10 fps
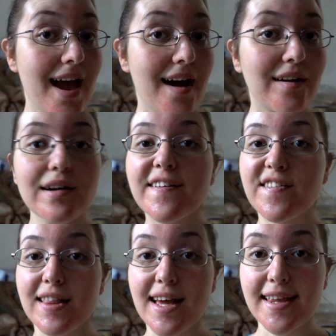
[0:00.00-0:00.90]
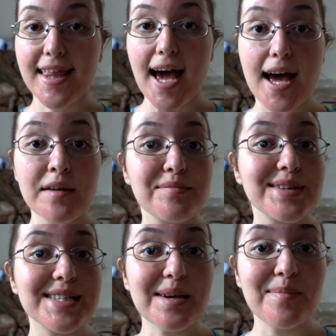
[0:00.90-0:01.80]
Now, if you like that,
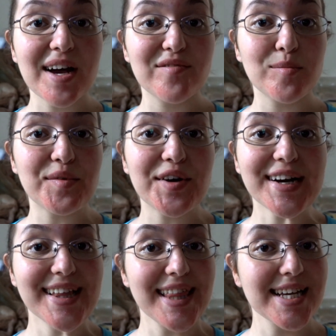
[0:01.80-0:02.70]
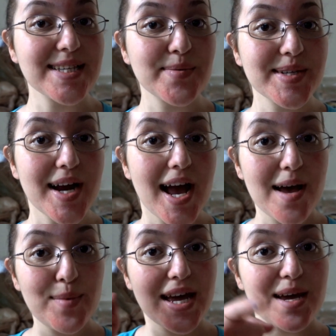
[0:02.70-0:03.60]
please come back for more. Like,
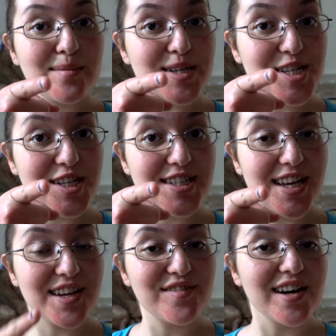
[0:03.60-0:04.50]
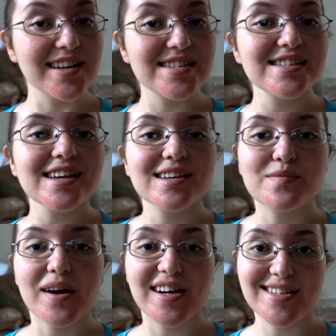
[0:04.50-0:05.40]
subscribe, and be sure to tell your friends. I
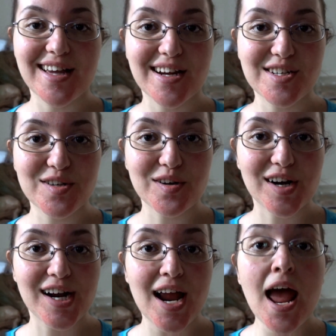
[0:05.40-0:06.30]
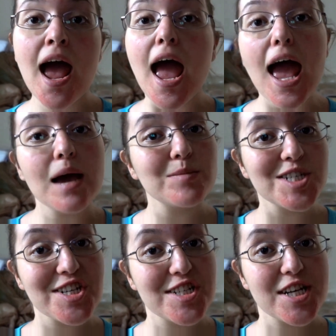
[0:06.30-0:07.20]
swear it's not a chore. And be
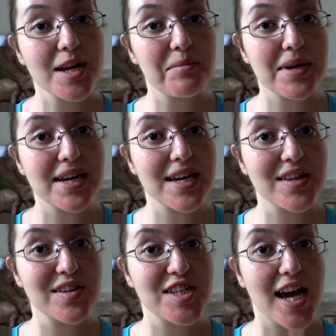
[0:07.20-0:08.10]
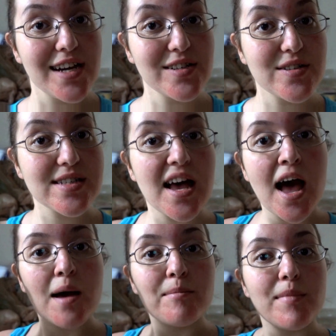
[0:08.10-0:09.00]
sure to check out my other channels,
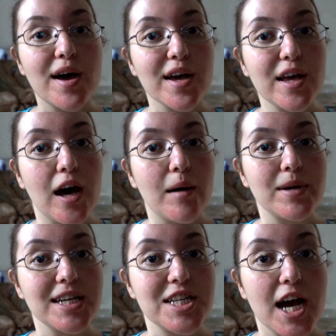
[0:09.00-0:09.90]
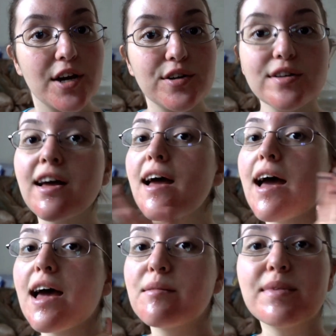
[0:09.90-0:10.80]
my comedy channel
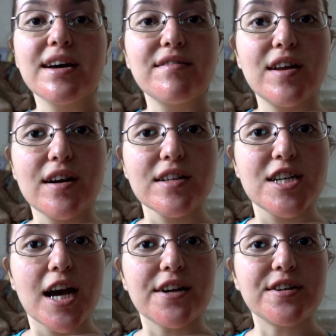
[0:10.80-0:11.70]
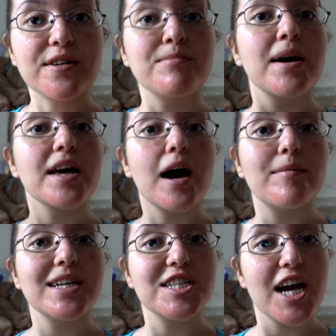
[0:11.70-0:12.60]
and my vlog channel. My
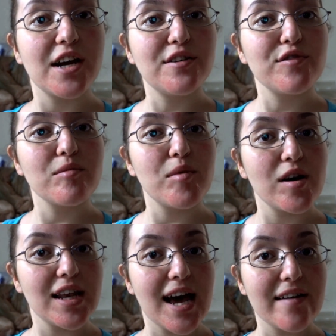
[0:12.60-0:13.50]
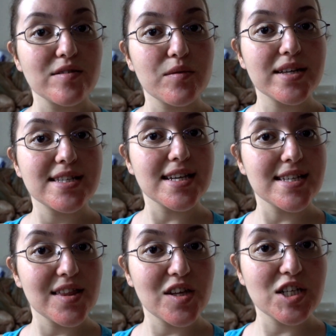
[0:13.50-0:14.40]
comedy channel for more laughs Wednesdays
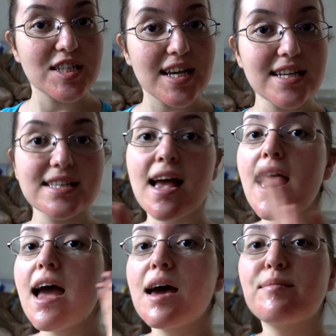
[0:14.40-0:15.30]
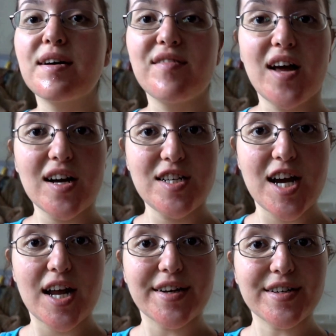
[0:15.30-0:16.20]
and Thursdays, and my vlog
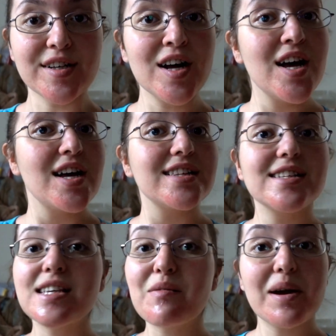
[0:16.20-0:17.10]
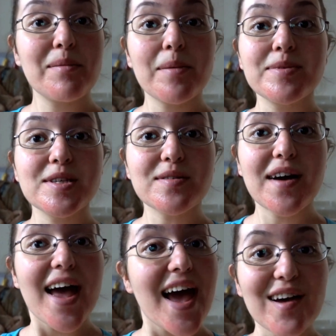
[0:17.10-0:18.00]
channel to see what I'm up
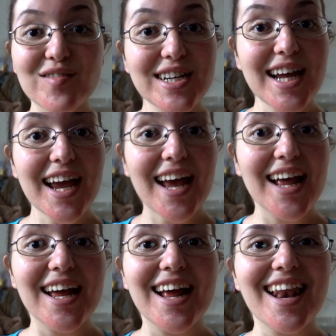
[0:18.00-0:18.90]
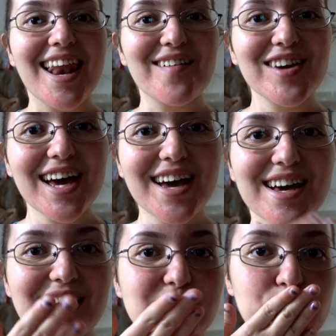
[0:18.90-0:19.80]
to every day. Love you
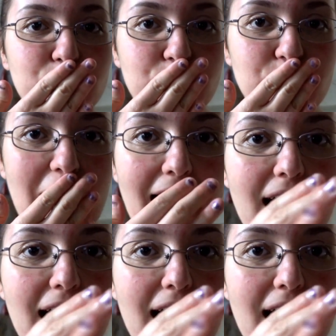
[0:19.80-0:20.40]
guys. Mwah.